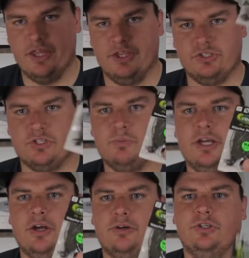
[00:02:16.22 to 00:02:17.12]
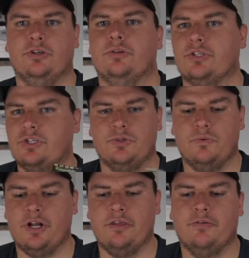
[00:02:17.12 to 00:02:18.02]
This is my go-to. This is the
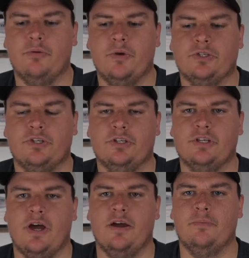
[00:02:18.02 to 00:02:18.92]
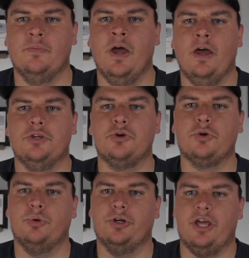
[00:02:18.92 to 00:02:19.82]
one I throw most of the time. You
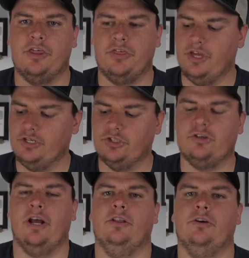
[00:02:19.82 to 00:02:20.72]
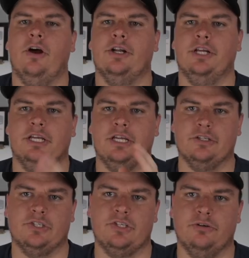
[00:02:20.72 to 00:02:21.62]
can put a thin trailer on it and get
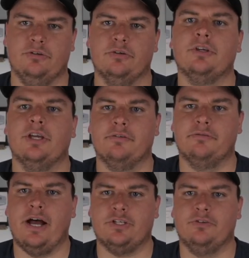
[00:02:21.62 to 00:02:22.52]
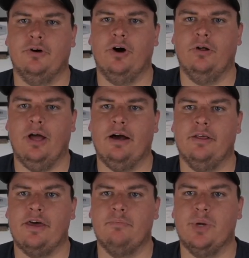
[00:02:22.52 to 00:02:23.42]
a fast fall out
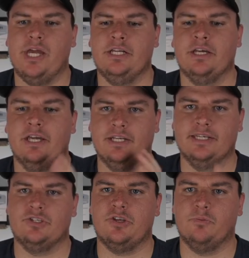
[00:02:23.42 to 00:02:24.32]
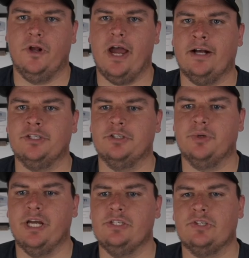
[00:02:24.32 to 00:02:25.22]
of that bait and get some reaction
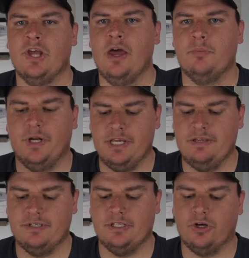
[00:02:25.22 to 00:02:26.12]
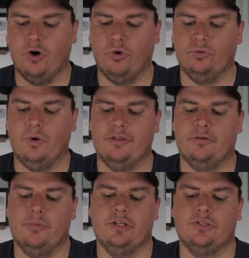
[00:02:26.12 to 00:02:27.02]
bites. But even in cold weather
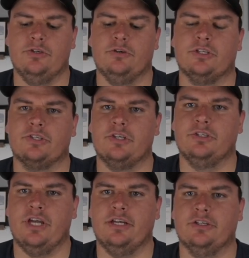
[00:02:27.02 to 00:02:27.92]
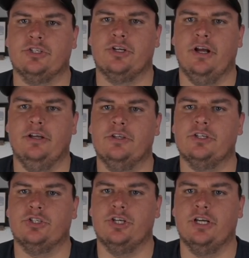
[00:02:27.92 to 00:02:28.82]
months, you can still take
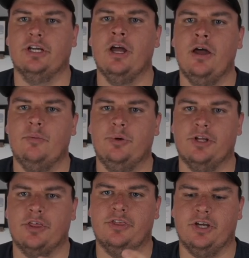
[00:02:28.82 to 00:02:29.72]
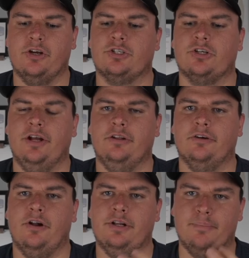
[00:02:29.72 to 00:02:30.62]
this jig, put a thicker trailer
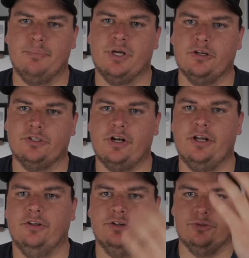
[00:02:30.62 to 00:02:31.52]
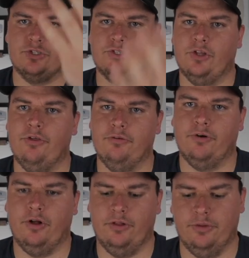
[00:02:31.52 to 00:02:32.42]
on it, a bigger trailer. It'll slow the
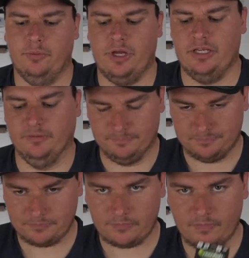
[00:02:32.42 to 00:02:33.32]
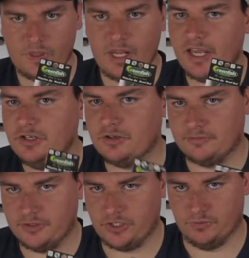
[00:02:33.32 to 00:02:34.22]
fall of the bait and you can
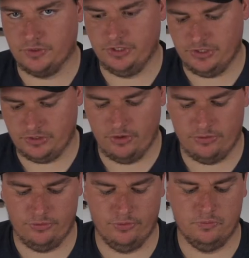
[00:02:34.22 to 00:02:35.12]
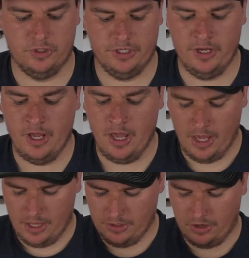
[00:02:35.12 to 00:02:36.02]
fish it really slow through the wood.
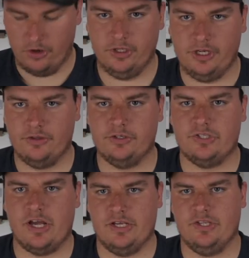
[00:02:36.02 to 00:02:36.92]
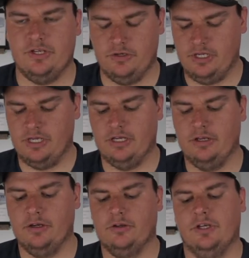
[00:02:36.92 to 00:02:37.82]
The only other size that you need
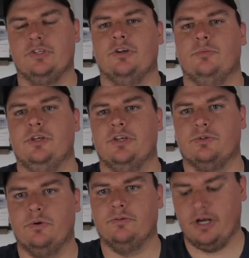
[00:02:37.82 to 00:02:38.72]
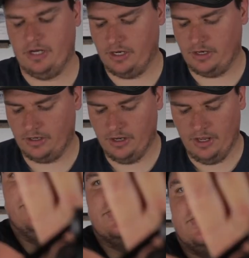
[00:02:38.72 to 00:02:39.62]
is gonna be this one right here.
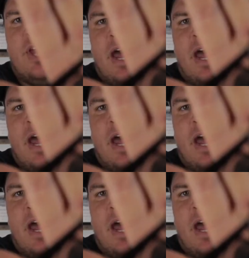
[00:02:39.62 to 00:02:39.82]
This is a